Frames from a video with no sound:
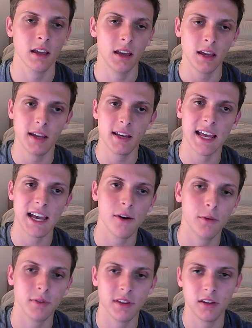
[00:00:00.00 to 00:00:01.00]

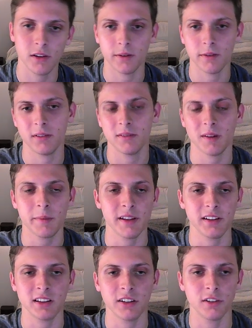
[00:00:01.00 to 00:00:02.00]
Now,
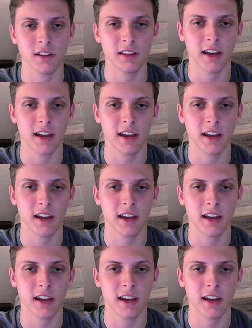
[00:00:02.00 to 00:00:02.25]
clearly the